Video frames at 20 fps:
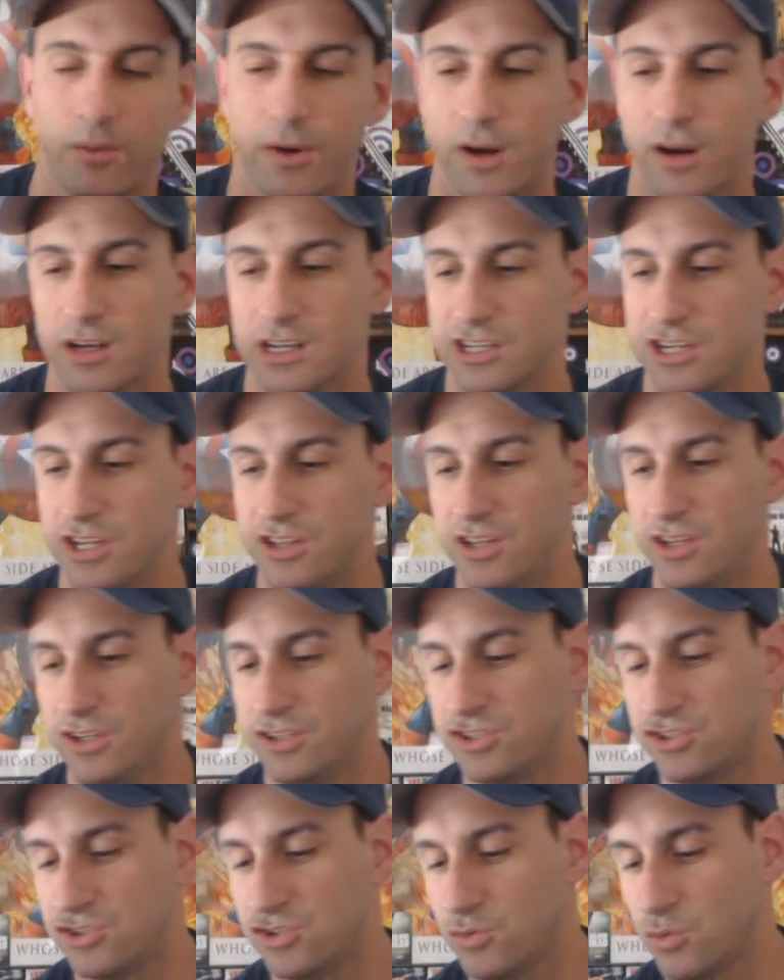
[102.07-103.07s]
wearing
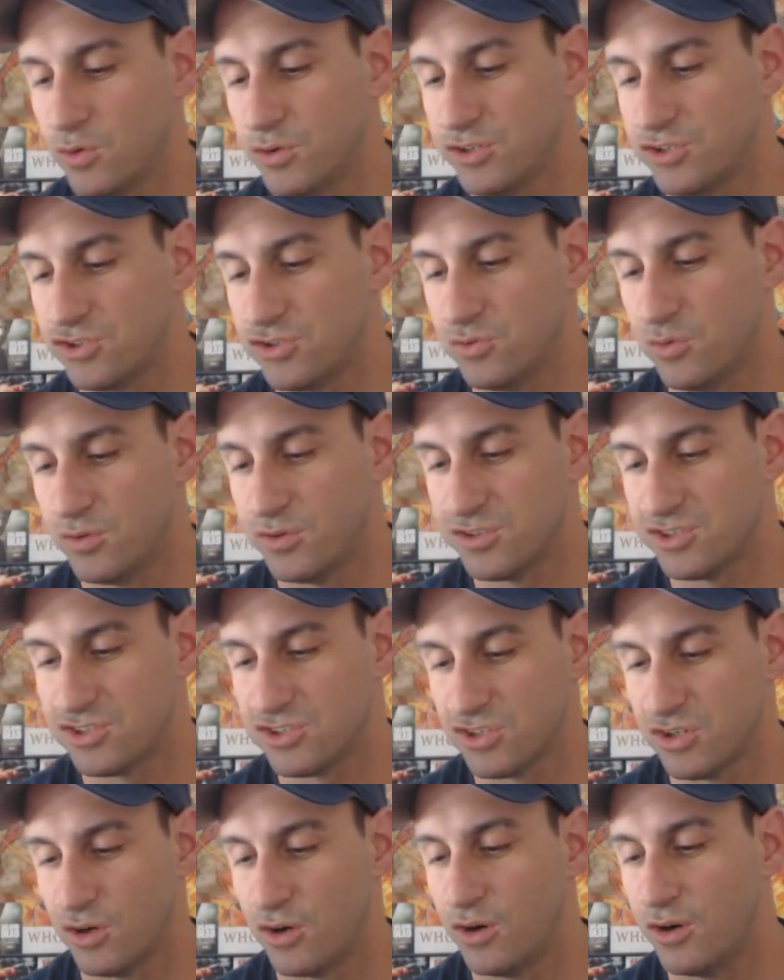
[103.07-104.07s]
a short
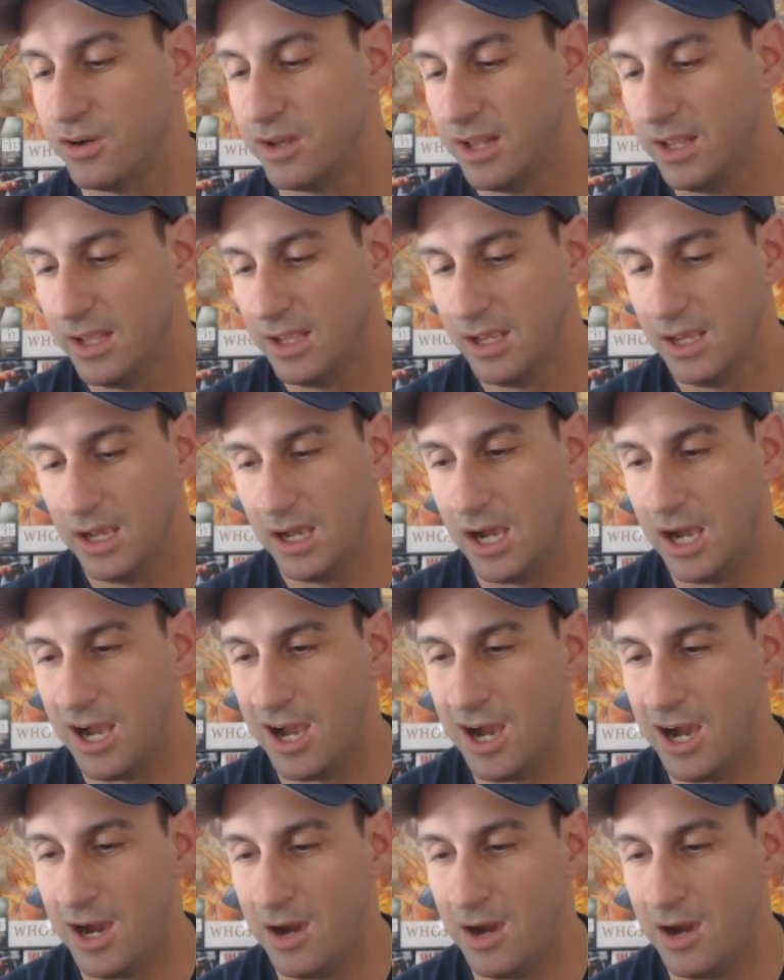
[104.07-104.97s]
skirt. But